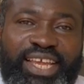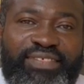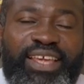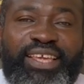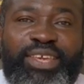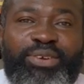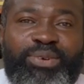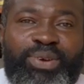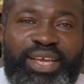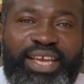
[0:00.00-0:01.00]
Thank
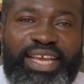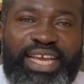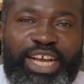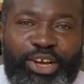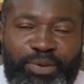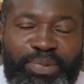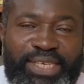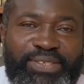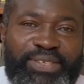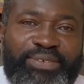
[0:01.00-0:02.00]
you and God
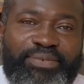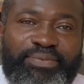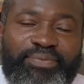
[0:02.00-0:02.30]
bless you.